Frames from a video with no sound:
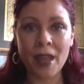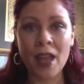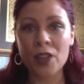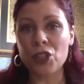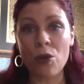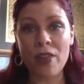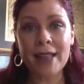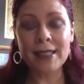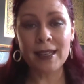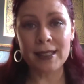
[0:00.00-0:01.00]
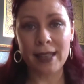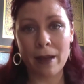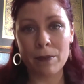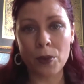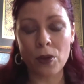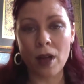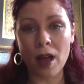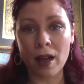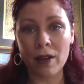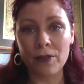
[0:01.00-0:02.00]
So that's an example
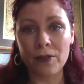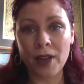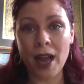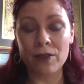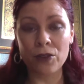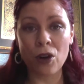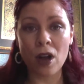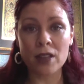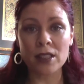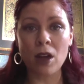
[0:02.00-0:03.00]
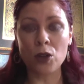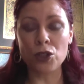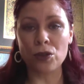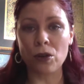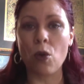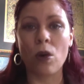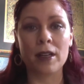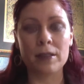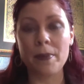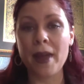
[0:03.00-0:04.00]
of kind of cross-cultural or
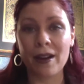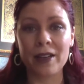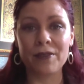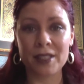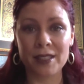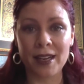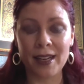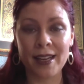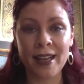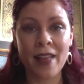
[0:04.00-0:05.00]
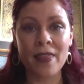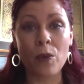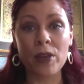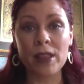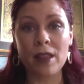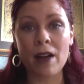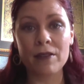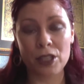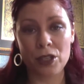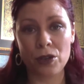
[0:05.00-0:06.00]
comparative study that we love
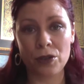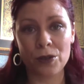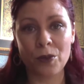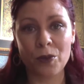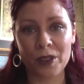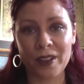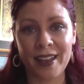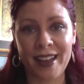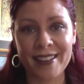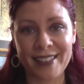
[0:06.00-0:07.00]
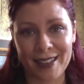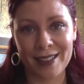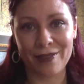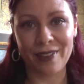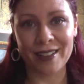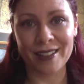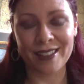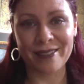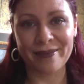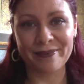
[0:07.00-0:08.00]
to use when we're looking at dance
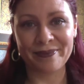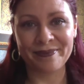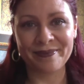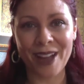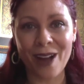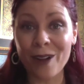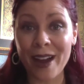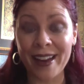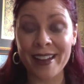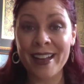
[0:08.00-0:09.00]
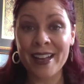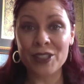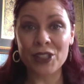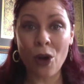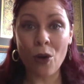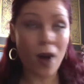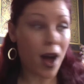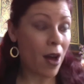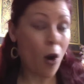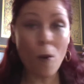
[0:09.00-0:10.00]
events. All right, so
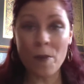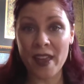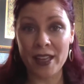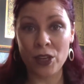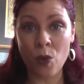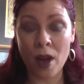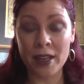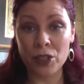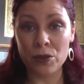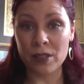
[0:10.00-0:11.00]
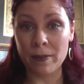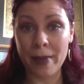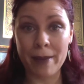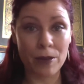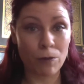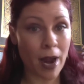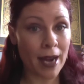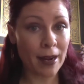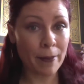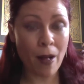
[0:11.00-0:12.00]
I hope that you want to do some maybe
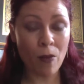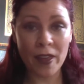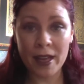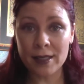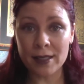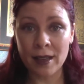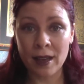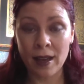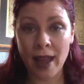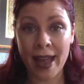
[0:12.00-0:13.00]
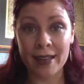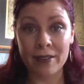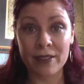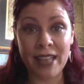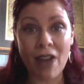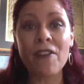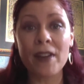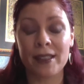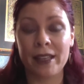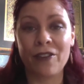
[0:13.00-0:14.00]
writing about this, and
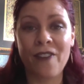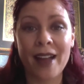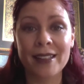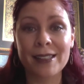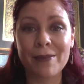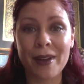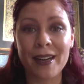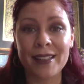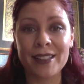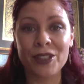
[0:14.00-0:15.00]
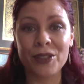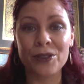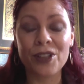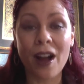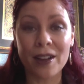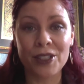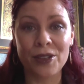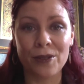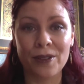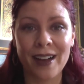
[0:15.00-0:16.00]
definitely find somebody to talk
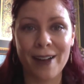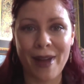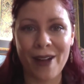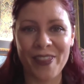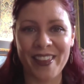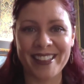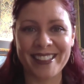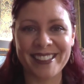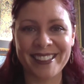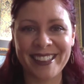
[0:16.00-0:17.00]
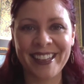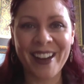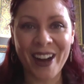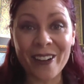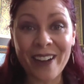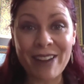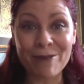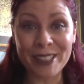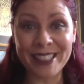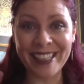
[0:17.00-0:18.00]
to about this. All right,
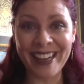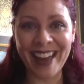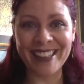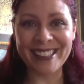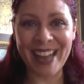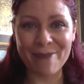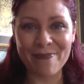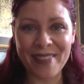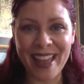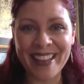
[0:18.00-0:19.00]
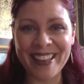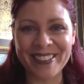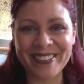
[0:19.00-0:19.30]
we'll see you next time. Thank you.